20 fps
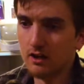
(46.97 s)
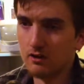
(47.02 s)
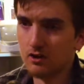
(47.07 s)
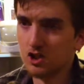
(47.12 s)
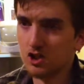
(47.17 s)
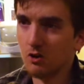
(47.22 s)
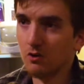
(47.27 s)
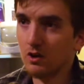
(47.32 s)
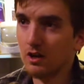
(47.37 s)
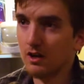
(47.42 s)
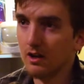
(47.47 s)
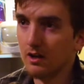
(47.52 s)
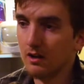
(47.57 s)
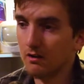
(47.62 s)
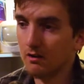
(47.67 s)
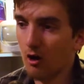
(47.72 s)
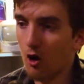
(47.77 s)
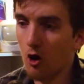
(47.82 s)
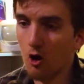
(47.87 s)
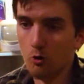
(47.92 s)

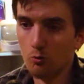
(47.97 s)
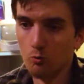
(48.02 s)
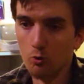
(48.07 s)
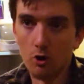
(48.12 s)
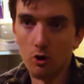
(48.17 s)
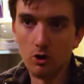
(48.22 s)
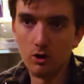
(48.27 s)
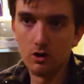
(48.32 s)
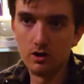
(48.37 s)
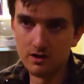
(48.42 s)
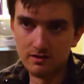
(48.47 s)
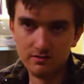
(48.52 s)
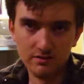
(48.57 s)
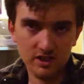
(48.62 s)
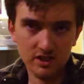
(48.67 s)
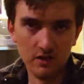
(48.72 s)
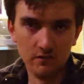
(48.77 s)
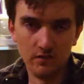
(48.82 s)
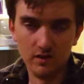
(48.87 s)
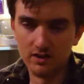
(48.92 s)
showing artwork and
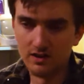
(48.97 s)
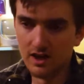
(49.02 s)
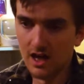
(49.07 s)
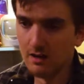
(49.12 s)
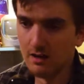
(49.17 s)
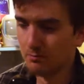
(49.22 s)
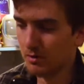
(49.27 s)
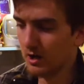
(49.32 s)
stuff like that.